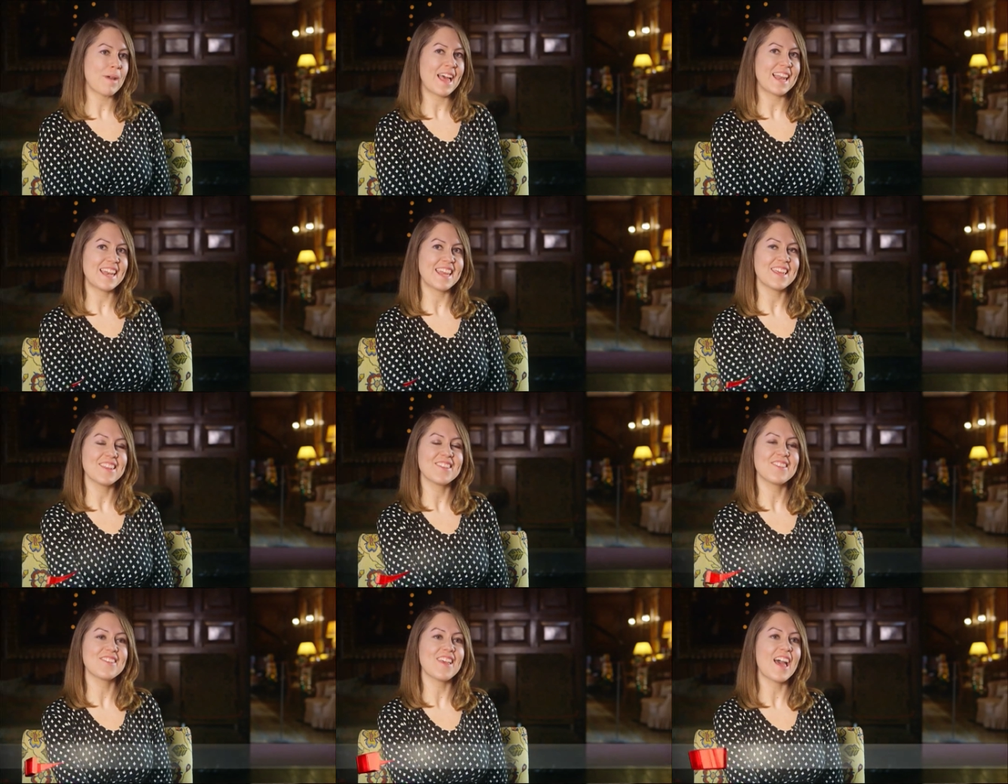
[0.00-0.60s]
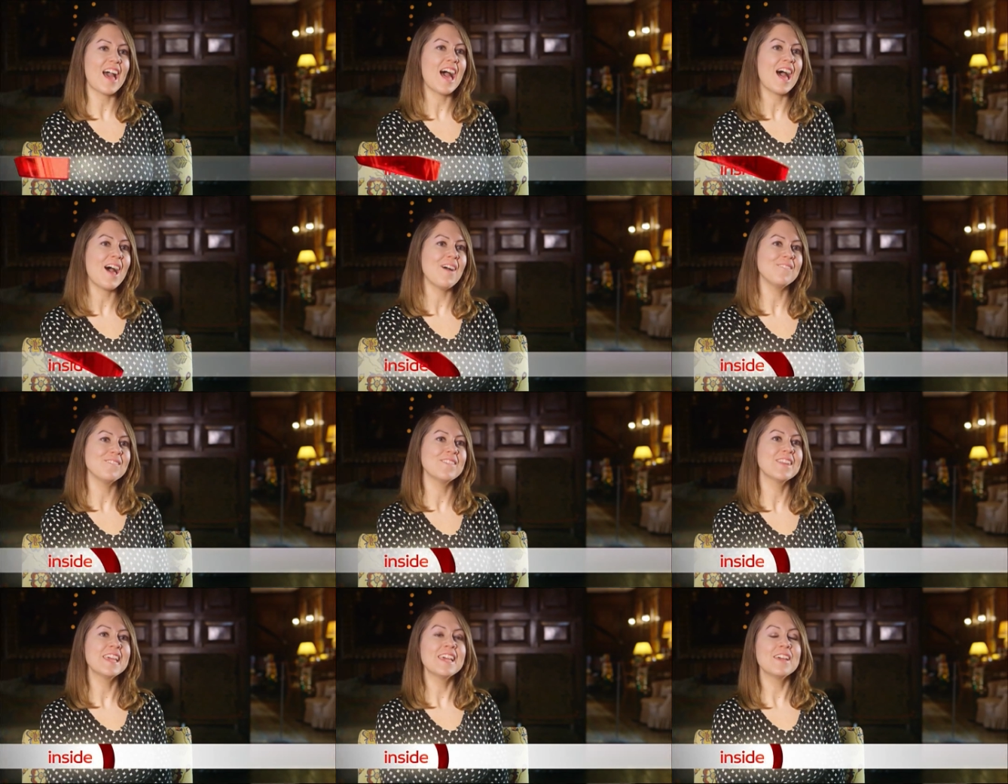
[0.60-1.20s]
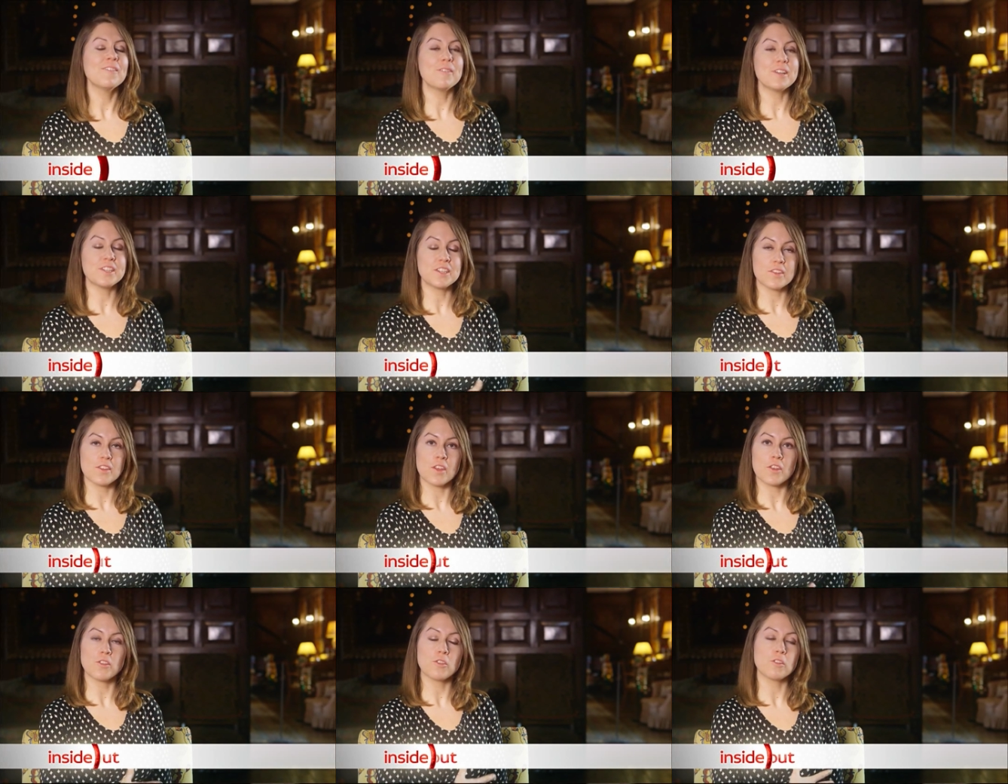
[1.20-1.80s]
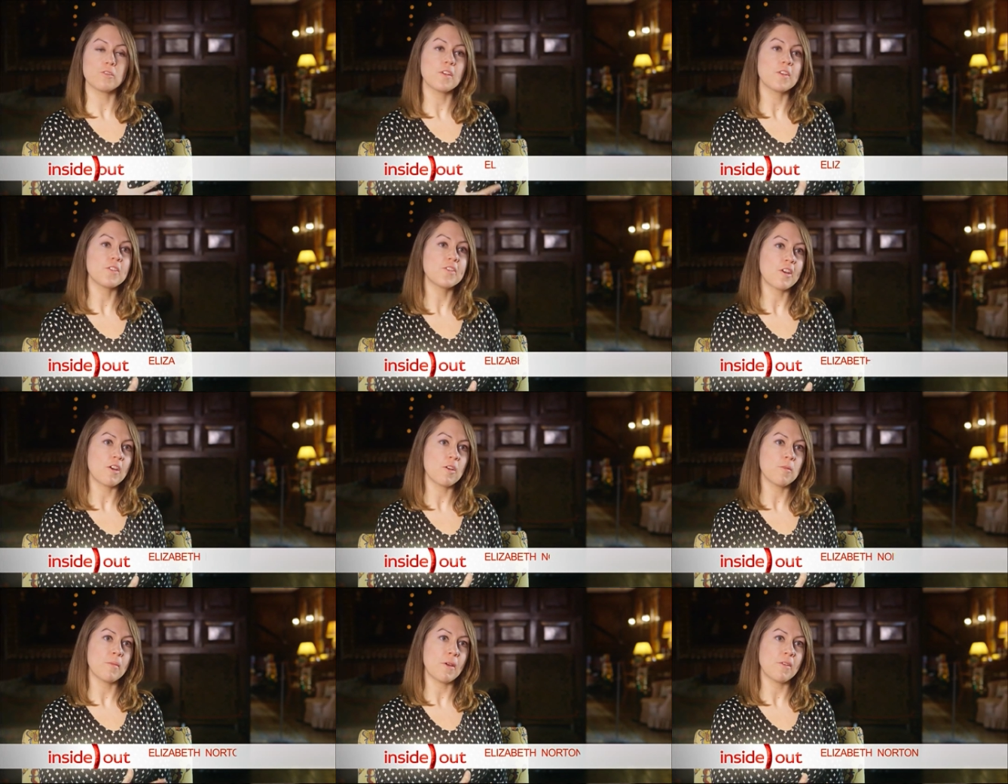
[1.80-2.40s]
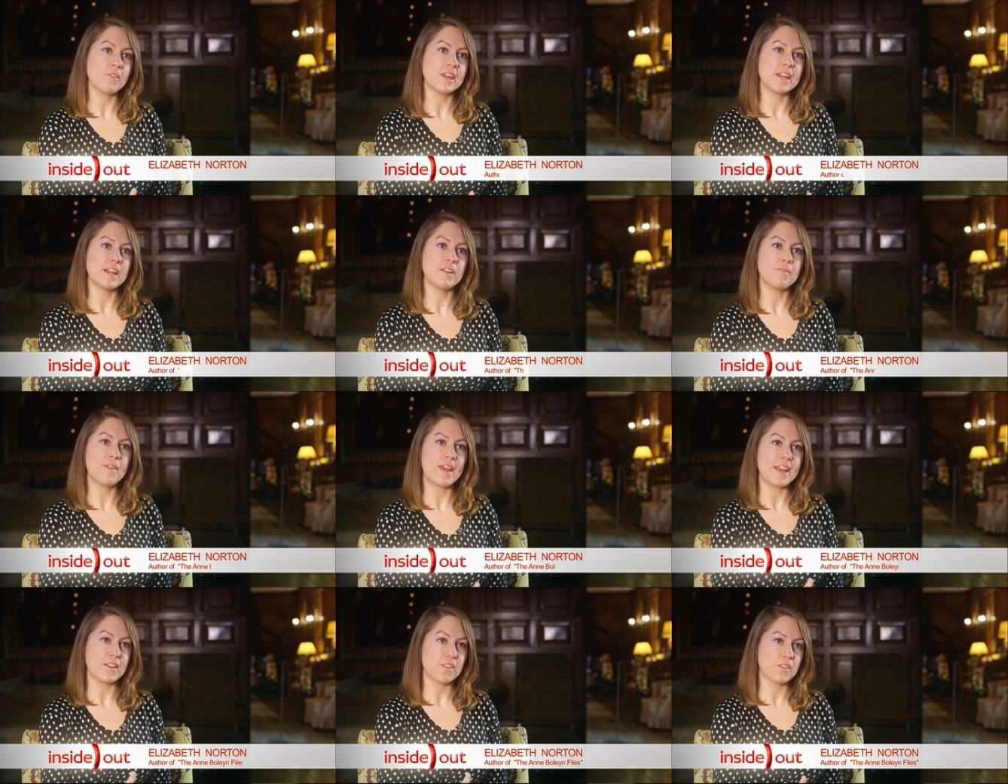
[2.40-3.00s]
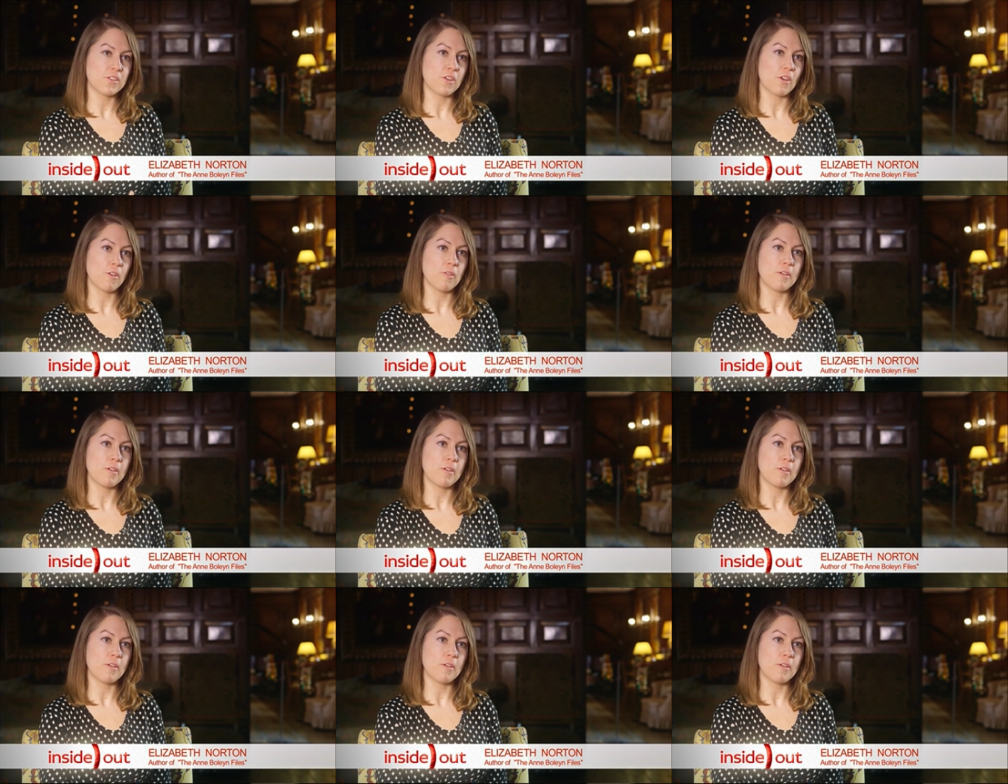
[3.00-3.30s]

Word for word: Palace, um, which is a sort of a ceremonial event, so